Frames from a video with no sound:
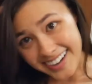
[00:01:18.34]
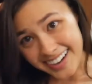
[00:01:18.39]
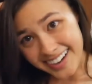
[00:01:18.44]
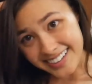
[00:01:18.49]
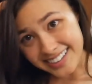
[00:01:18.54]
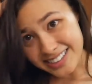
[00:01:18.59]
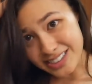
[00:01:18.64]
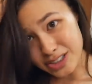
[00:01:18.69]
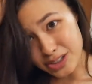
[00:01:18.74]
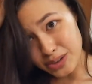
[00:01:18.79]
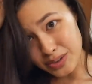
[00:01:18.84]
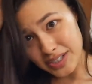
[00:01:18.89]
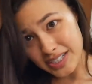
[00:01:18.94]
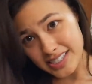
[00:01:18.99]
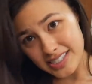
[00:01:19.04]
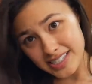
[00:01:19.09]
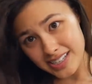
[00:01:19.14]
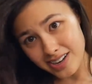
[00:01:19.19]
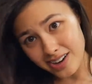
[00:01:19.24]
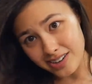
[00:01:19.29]
a little
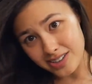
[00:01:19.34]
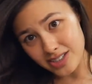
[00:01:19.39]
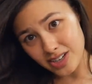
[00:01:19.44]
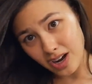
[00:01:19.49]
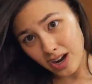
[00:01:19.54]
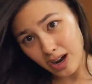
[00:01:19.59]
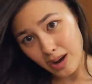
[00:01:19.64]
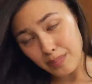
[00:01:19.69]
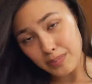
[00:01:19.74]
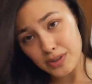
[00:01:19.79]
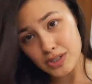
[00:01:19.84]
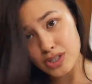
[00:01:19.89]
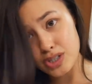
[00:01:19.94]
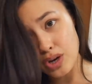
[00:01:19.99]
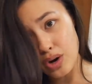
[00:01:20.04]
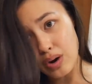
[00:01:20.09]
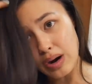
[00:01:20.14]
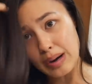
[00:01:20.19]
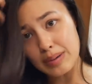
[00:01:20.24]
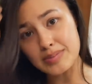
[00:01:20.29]
greasy on top, so
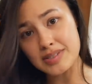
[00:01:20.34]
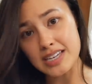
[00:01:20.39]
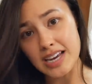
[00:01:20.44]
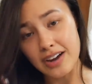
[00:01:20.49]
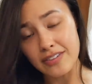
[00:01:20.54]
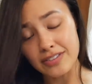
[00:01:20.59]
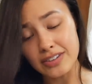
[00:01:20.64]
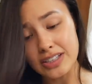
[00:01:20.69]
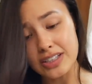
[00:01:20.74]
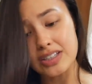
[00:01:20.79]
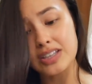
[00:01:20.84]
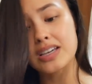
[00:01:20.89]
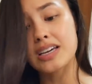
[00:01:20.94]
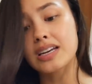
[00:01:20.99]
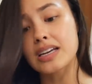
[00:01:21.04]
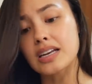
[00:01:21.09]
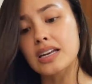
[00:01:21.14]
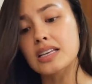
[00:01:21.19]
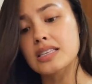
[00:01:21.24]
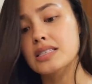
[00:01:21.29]
I'm definitely
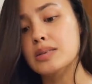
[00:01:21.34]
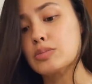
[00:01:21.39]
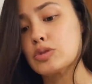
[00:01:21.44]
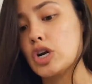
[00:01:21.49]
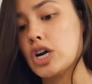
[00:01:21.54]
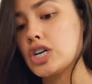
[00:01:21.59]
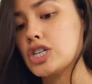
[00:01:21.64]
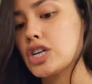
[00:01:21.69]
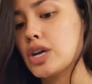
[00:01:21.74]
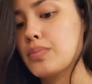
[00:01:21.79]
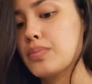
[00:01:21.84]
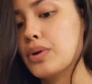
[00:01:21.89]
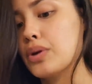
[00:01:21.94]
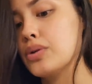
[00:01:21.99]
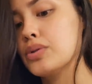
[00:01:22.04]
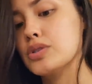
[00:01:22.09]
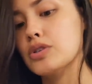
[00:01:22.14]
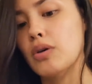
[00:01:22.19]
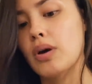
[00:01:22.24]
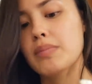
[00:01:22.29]
gonna need some dry shampoo.
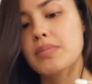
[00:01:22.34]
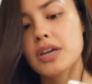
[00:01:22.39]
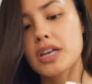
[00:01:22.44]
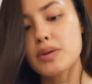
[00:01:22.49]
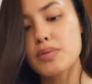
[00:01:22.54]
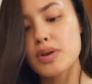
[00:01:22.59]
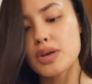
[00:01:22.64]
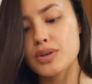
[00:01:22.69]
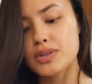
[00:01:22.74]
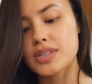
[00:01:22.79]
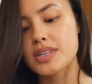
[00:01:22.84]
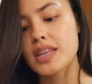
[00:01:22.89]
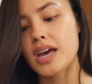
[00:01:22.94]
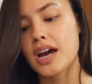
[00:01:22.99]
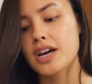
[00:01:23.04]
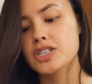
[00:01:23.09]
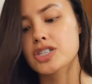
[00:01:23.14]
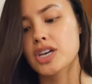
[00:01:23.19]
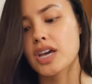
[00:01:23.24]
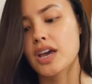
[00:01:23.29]
So I'm gonna be using the
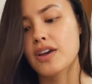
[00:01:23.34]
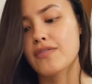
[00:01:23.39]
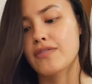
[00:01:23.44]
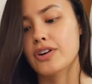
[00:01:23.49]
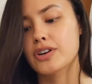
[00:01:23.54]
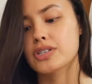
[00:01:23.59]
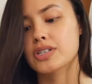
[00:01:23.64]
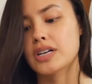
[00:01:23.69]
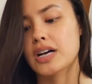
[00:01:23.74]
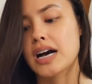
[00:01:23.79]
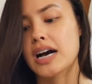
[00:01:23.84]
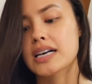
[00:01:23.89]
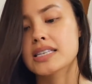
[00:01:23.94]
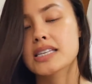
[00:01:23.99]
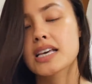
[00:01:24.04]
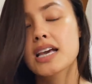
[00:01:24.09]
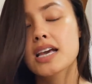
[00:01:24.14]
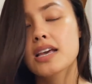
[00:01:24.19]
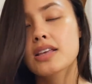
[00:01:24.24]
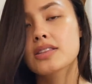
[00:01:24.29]
IGK First
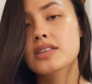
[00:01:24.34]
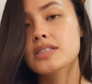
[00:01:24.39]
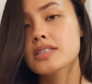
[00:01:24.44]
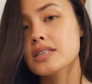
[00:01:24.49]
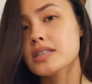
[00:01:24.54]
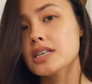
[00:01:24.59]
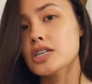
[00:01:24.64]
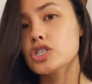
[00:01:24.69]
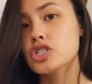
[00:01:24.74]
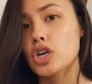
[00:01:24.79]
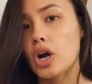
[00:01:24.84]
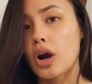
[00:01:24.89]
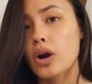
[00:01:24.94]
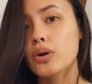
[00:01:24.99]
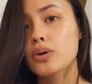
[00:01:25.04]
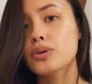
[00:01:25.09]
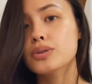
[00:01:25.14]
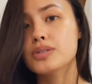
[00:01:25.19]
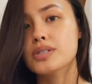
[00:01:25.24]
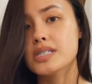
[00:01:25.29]
Class. This is a
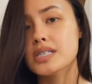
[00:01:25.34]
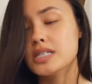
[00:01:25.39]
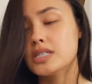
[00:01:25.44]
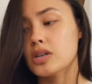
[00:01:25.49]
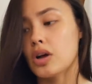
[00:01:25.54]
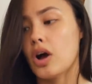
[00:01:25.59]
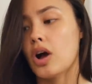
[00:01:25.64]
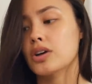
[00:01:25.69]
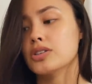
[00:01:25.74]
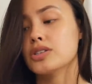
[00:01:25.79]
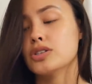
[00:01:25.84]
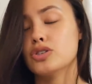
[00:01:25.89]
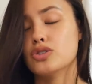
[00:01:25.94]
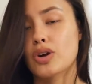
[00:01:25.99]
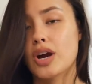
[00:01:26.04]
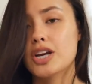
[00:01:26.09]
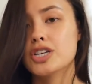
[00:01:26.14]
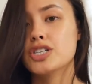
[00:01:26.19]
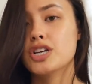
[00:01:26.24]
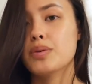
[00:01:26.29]
charcoal detox
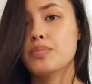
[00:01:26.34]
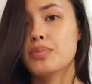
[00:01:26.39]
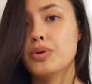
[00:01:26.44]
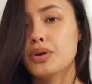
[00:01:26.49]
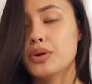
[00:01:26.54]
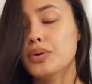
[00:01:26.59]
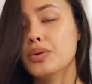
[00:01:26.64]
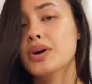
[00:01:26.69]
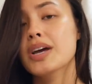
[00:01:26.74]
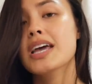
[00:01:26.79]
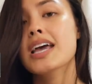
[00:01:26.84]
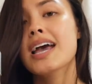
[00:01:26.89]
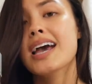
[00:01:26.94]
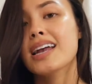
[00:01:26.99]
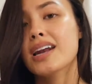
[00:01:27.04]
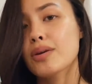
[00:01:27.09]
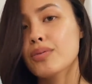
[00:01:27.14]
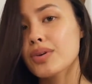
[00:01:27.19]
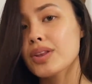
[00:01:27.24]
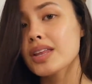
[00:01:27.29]
dry shampoo,
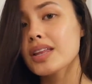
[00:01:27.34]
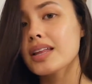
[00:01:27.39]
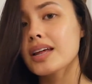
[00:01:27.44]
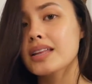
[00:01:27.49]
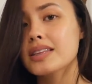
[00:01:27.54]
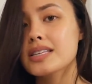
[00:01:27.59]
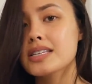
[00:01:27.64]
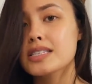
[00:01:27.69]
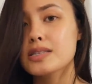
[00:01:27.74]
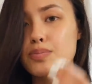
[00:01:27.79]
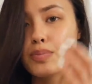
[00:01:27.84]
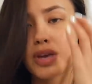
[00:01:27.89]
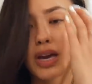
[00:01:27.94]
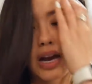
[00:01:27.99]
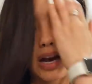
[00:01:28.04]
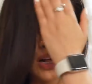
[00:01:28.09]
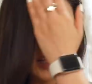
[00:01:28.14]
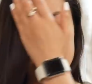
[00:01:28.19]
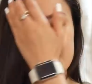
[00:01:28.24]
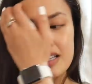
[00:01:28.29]
and I really like this
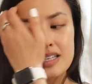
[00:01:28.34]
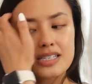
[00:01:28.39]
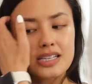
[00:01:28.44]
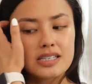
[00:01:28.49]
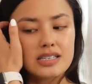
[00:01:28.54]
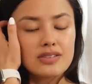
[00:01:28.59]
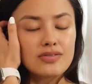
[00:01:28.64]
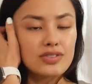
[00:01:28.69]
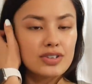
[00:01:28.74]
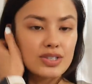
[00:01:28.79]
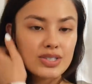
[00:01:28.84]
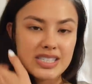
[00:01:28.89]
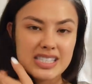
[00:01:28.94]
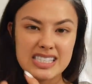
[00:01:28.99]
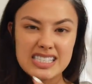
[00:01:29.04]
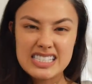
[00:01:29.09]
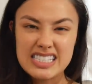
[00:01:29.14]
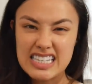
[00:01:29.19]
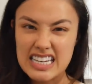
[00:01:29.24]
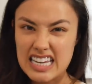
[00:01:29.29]
because it doesn't feel
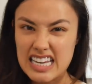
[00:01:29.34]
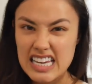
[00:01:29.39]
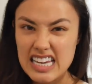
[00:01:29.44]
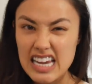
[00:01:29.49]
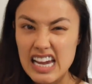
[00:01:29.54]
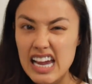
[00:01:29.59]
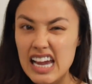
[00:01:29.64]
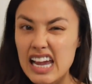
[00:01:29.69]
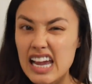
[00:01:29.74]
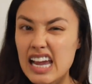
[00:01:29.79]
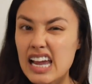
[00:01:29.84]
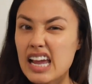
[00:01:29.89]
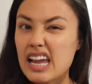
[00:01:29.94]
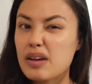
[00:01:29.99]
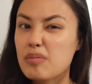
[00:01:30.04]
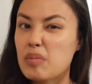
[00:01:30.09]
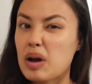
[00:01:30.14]
sticky in